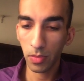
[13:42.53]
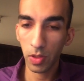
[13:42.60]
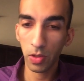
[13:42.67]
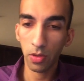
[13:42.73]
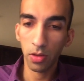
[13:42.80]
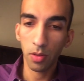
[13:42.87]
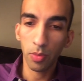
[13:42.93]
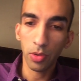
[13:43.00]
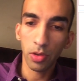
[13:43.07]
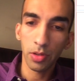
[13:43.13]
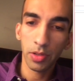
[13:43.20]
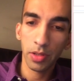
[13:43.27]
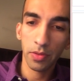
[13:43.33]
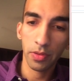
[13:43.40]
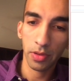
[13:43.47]

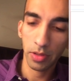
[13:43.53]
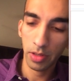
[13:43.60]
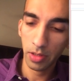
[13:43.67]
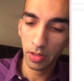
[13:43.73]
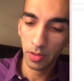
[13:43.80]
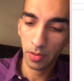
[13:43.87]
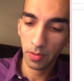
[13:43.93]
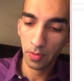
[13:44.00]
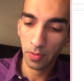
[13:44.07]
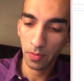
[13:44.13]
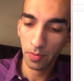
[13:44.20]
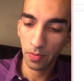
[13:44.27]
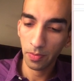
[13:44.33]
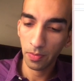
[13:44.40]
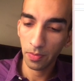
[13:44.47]
apologies for this,
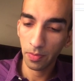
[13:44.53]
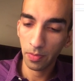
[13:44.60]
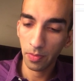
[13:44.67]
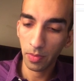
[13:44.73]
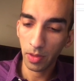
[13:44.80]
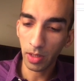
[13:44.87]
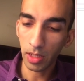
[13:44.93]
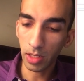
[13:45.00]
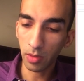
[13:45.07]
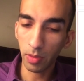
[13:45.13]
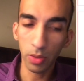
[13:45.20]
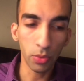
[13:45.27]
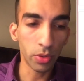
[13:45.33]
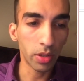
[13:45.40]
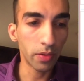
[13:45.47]
I'll
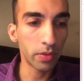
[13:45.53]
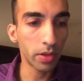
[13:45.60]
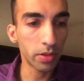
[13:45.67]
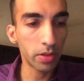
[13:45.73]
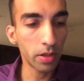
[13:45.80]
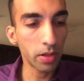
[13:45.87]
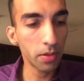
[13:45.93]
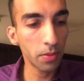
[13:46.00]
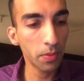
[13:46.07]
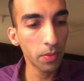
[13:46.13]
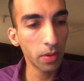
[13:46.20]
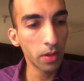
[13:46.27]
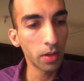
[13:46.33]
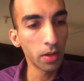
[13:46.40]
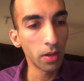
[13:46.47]
explain what I've just done.
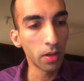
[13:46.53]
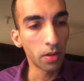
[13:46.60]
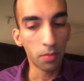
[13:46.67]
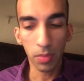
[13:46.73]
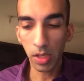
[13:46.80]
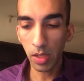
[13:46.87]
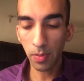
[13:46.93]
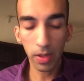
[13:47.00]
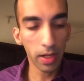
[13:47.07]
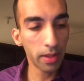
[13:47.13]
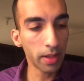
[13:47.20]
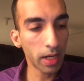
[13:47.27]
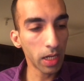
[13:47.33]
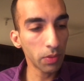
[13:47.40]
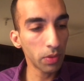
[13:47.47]
Multiply
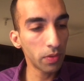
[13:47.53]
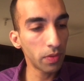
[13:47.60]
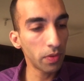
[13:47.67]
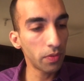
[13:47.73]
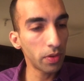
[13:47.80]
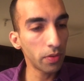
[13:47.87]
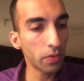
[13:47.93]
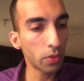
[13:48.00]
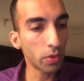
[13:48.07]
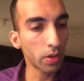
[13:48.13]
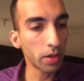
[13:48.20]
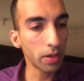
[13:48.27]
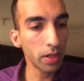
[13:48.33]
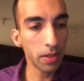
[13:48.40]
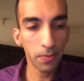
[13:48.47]
that with
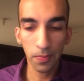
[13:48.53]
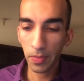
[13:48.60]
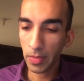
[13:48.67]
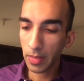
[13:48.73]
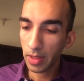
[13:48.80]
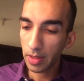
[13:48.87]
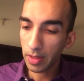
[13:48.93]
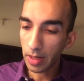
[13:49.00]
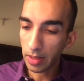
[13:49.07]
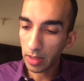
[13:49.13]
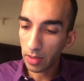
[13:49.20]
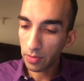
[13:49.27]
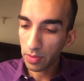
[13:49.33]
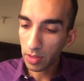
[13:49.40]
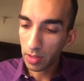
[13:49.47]
5,400, that
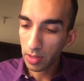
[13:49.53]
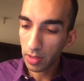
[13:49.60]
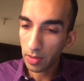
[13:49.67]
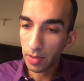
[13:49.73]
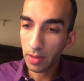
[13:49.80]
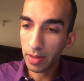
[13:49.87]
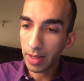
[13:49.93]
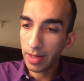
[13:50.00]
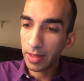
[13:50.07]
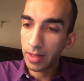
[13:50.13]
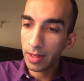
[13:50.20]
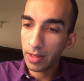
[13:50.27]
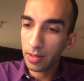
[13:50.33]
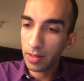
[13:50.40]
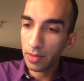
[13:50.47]
gives us
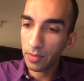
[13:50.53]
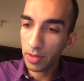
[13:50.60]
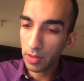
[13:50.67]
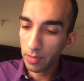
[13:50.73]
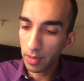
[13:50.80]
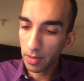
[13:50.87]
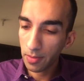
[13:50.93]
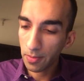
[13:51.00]
1971.